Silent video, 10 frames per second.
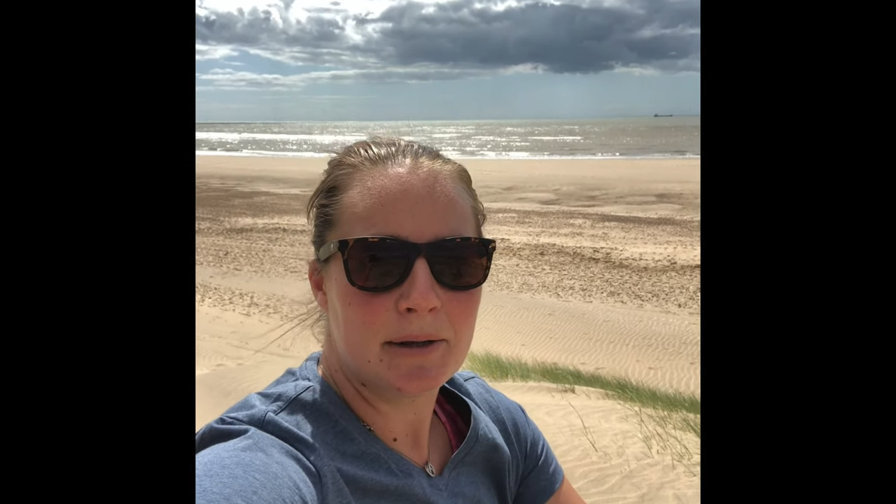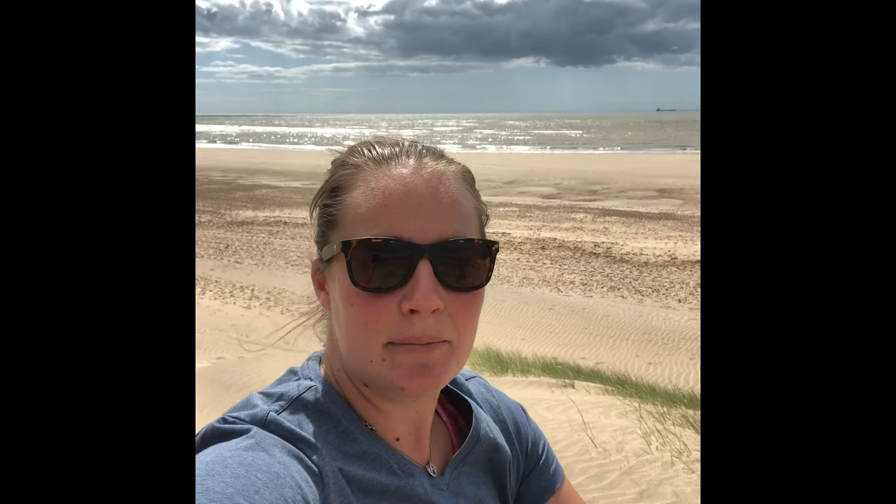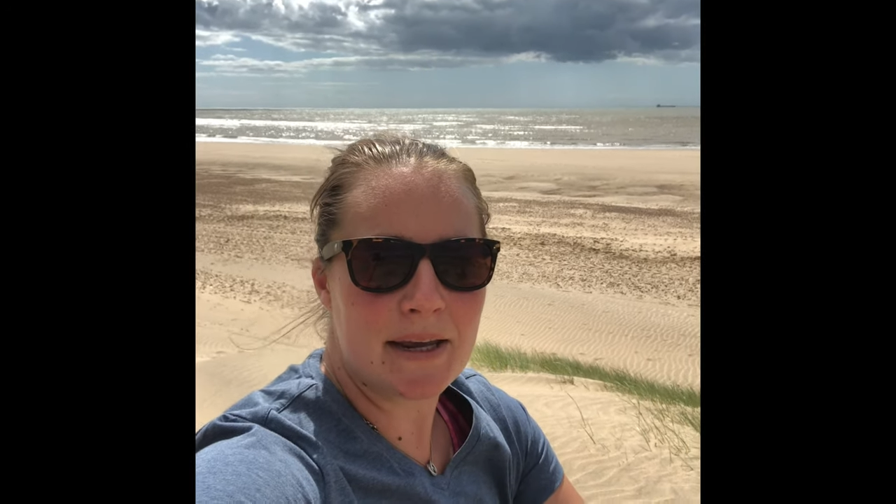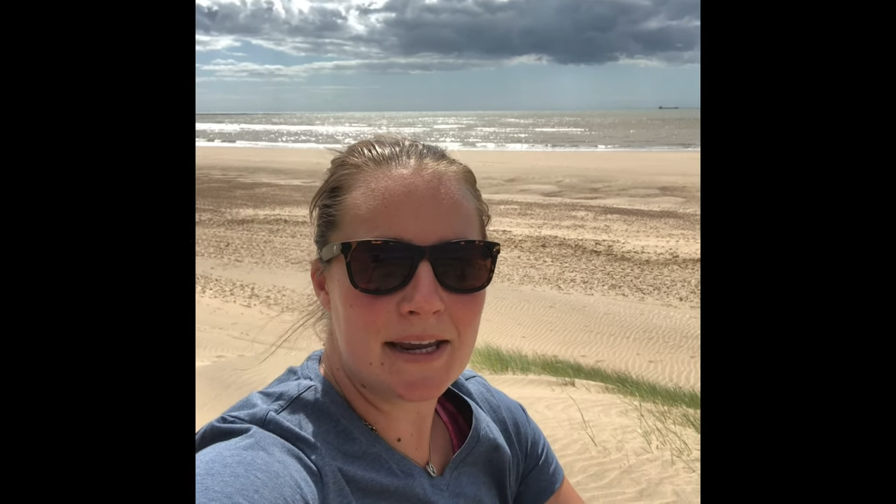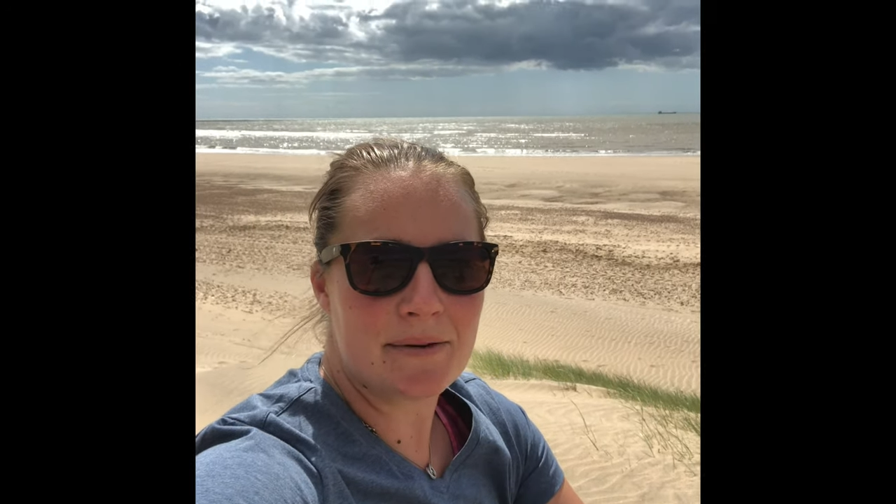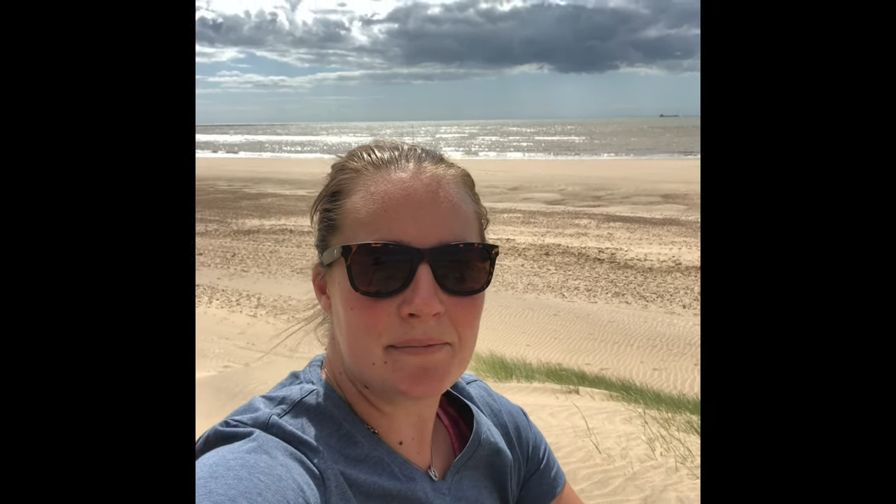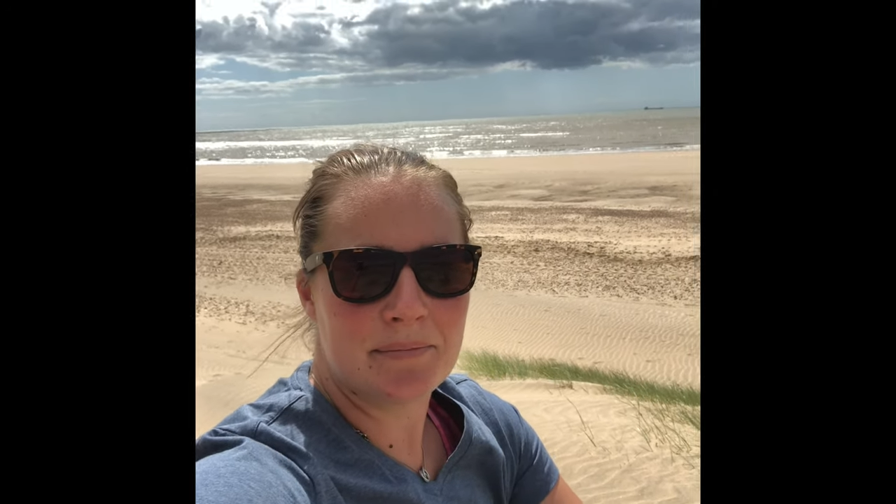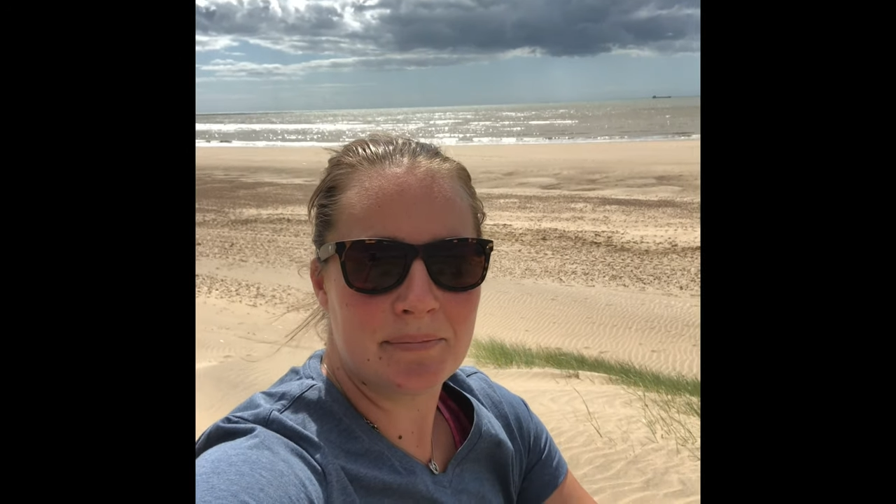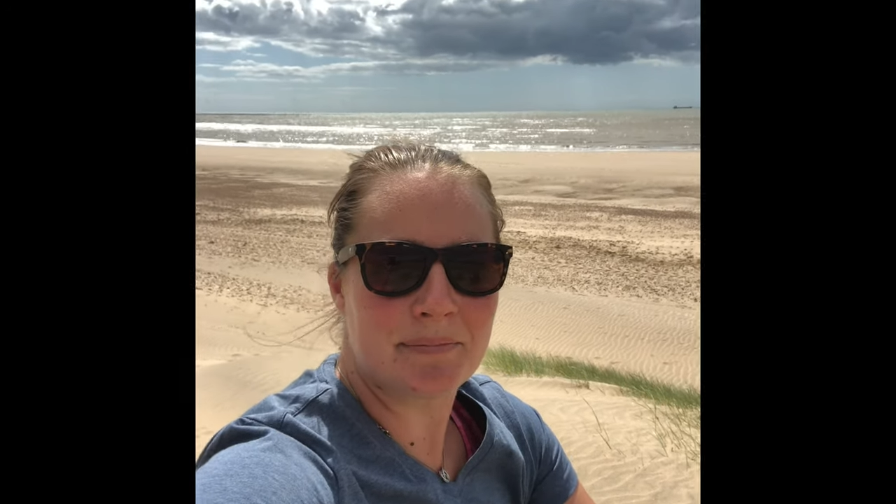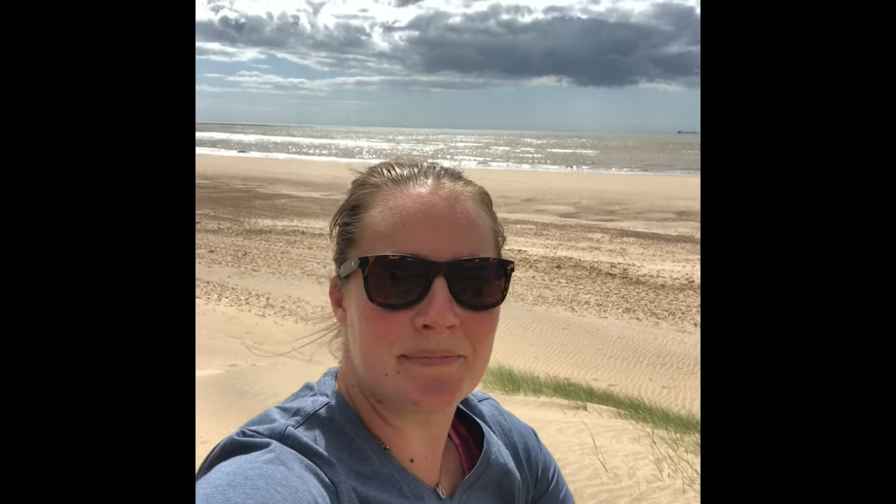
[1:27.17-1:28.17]
me
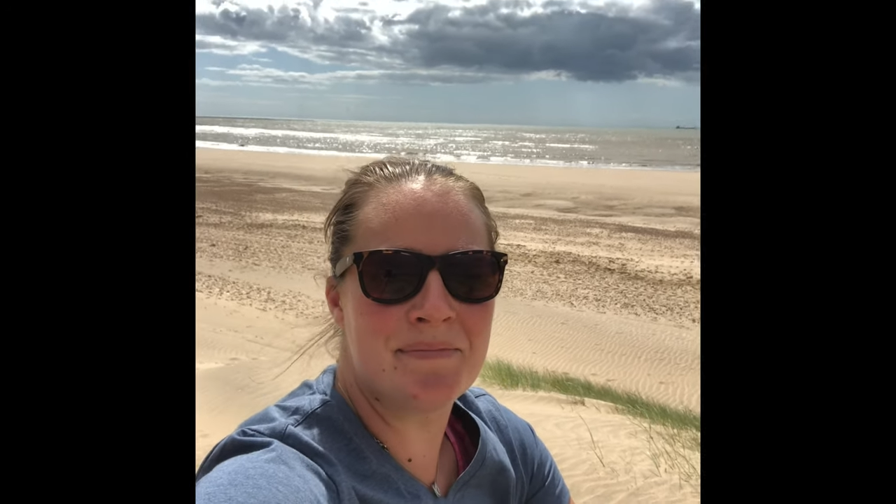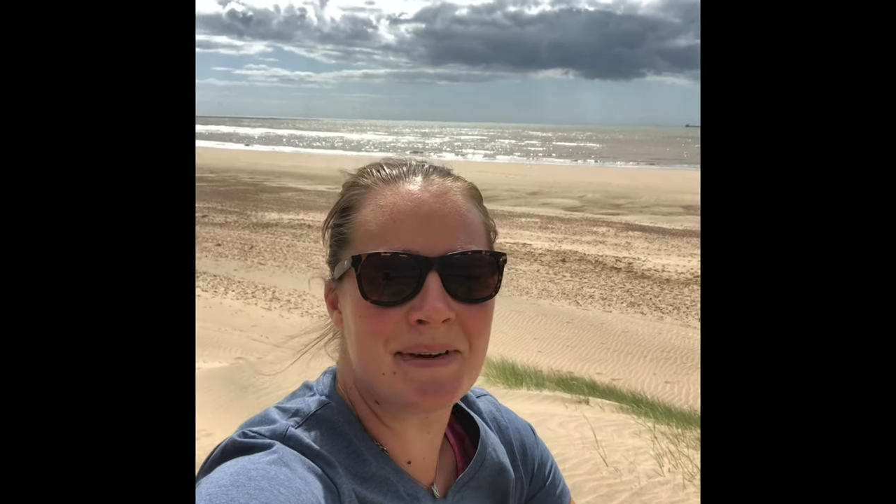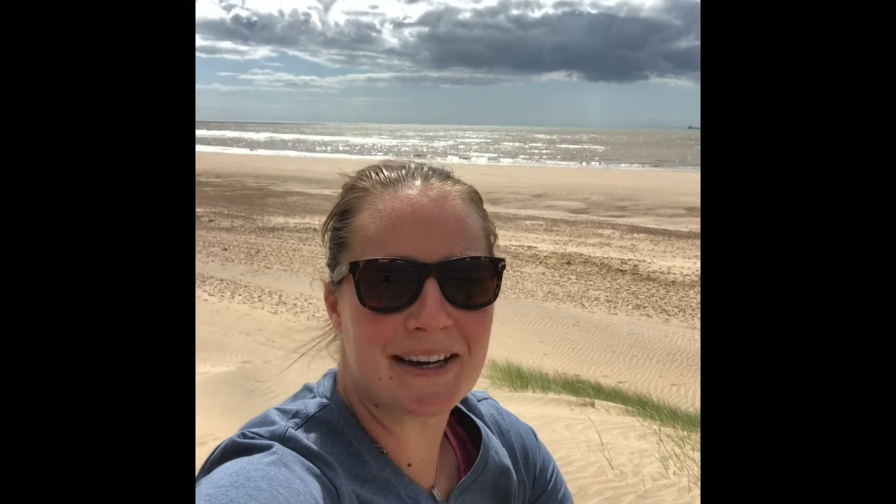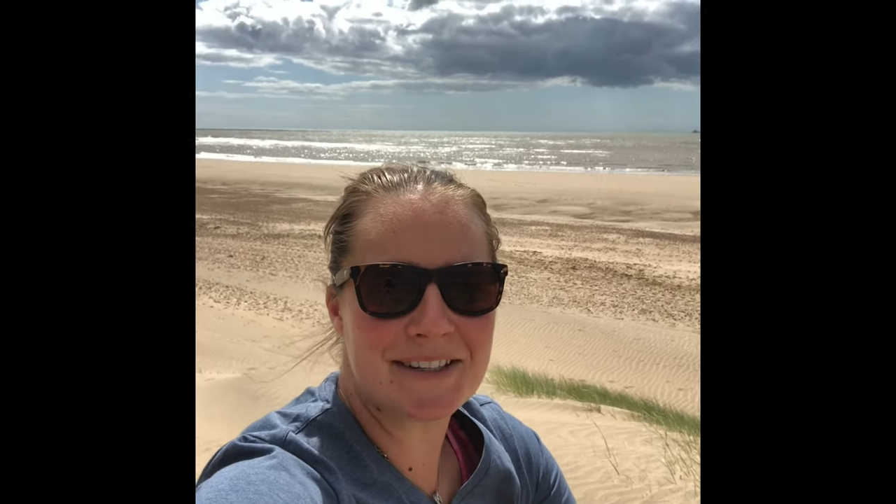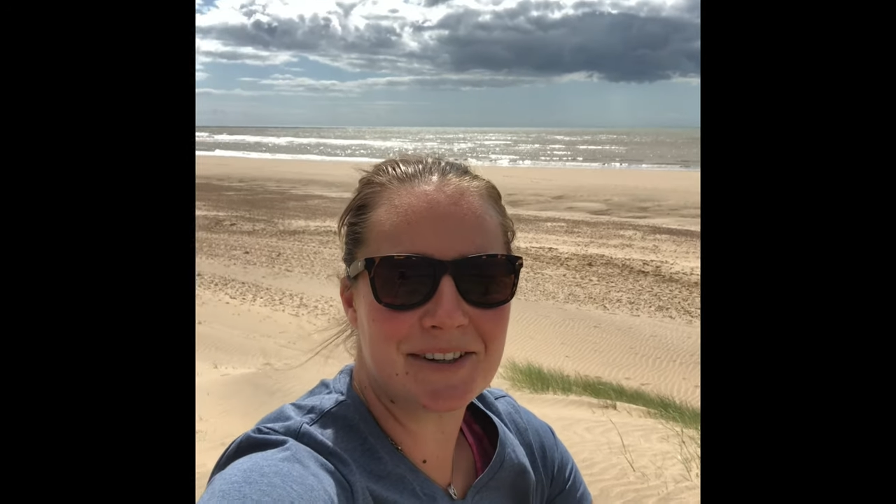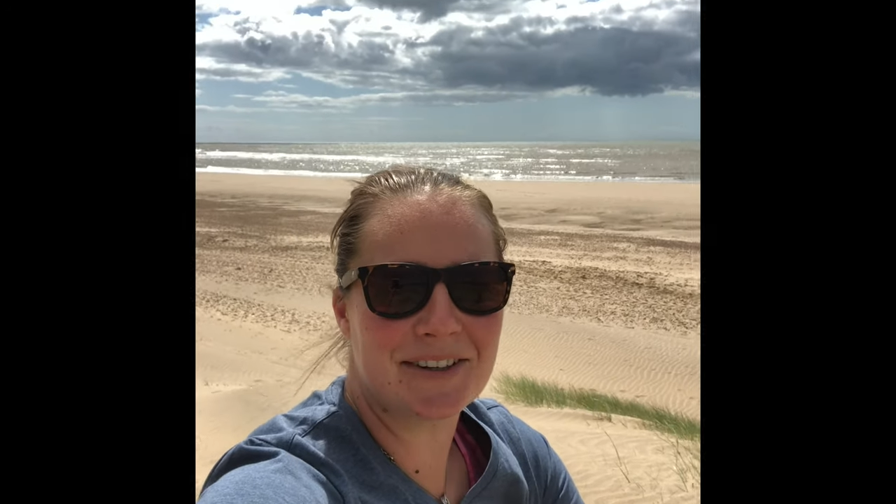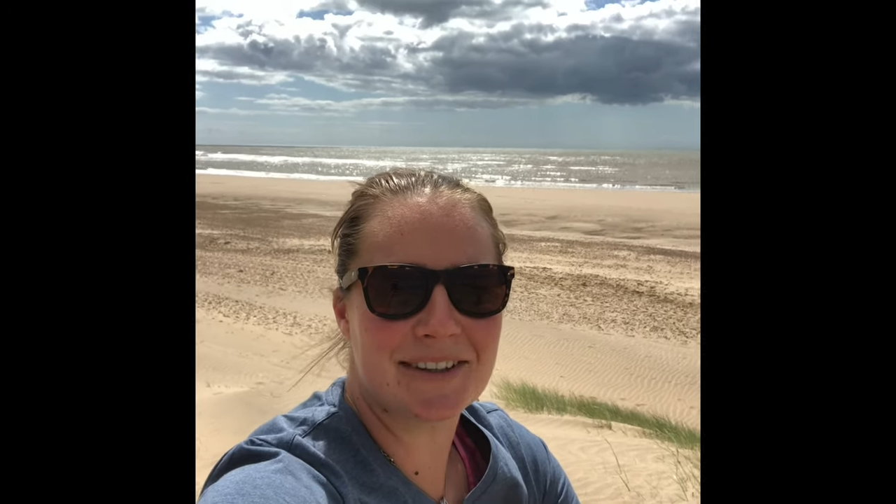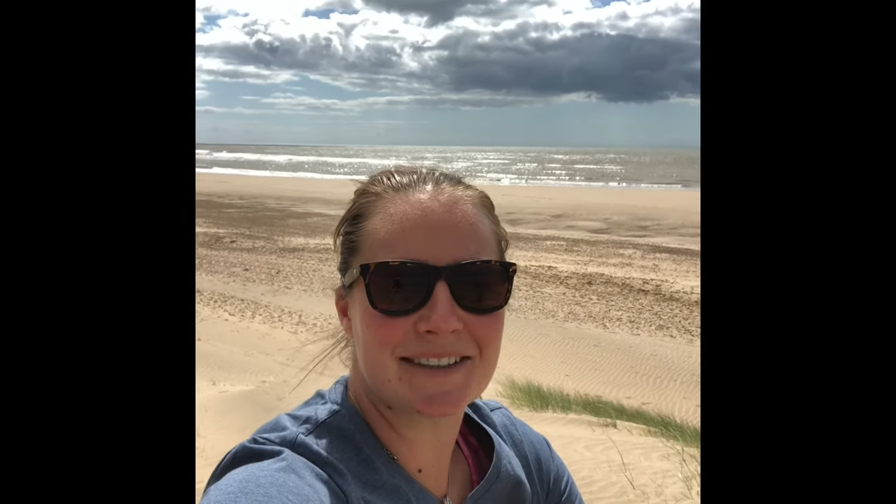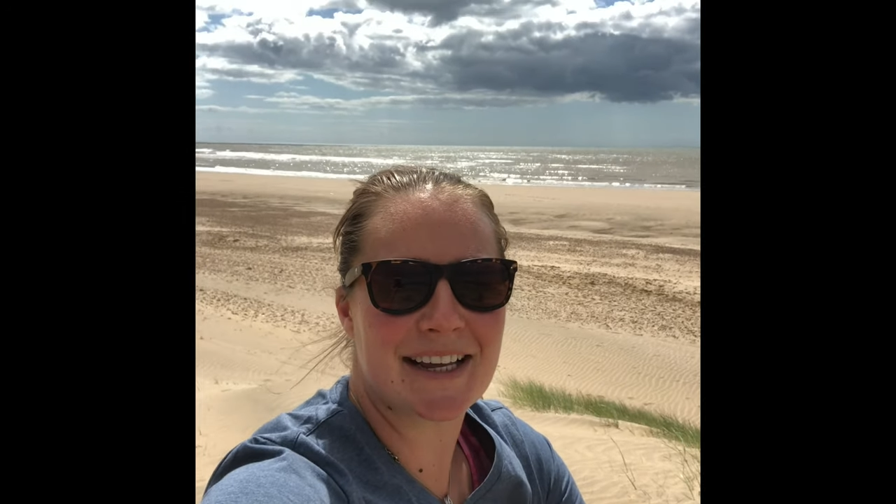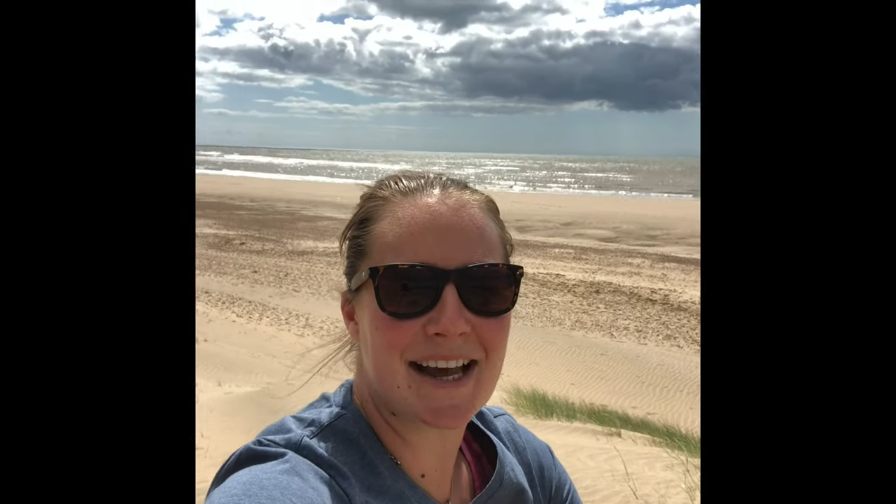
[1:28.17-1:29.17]
and my dogs.